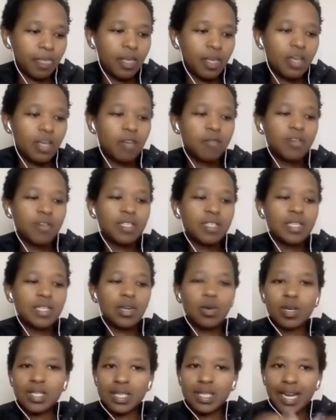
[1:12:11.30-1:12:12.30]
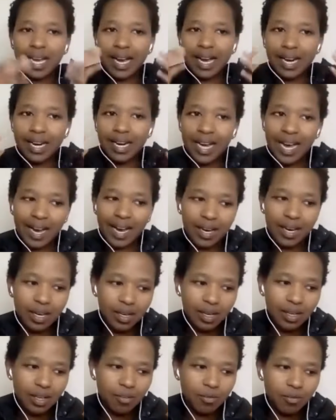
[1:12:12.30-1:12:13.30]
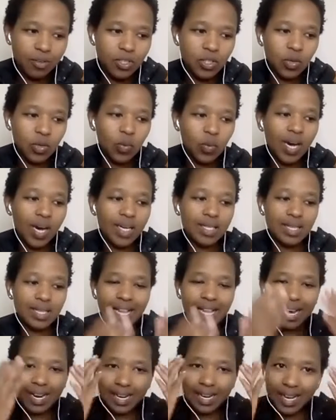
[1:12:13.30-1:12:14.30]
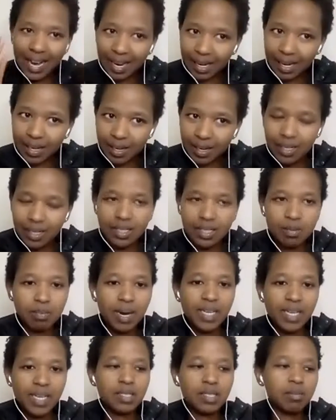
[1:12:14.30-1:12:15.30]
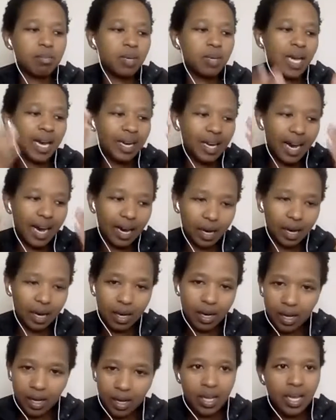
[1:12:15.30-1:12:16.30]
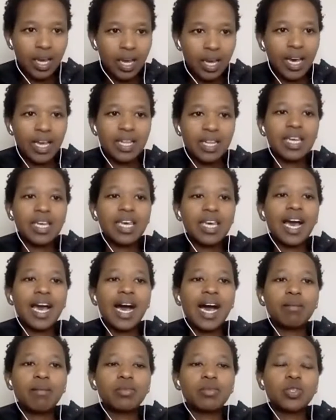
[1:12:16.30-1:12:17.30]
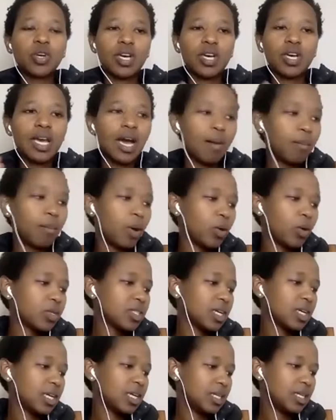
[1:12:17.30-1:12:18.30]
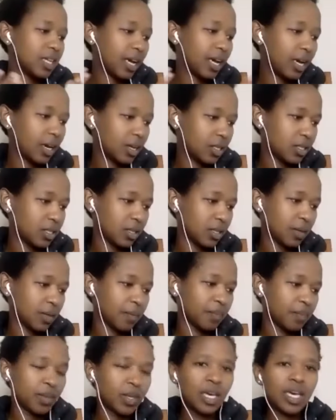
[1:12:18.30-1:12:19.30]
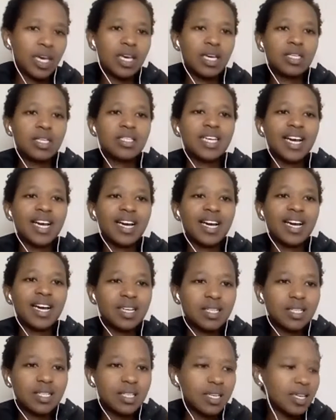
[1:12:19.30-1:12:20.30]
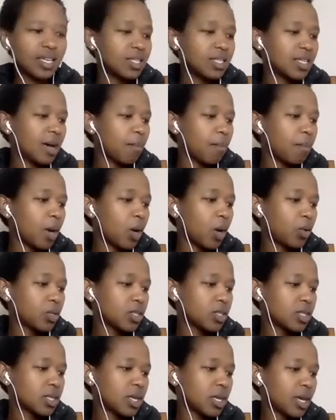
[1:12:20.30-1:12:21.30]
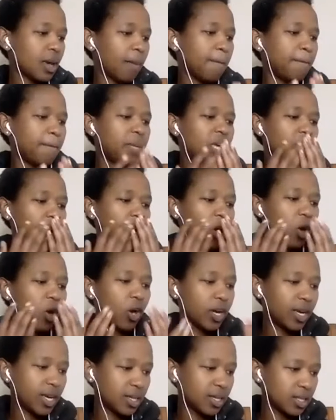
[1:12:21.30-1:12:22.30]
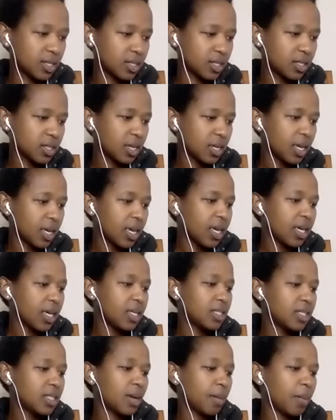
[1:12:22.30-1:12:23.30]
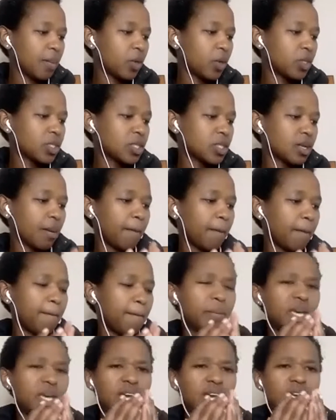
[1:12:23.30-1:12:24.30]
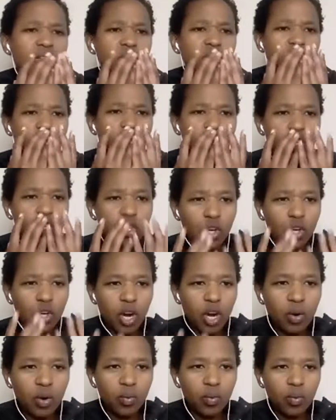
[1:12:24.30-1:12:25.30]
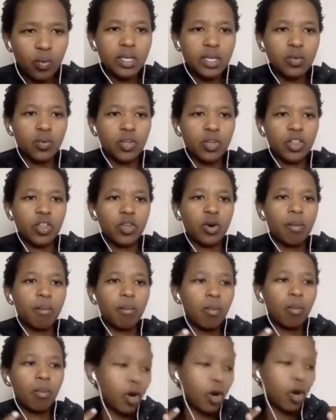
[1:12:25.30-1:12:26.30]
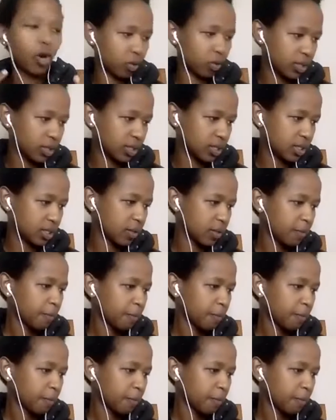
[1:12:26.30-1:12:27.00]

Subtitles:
If it looks like a duck, if it quacks like a duck, it must be a duck. And here I'm talking about integrity. Integrity is about being honest. It's about being strong-willed with your morals.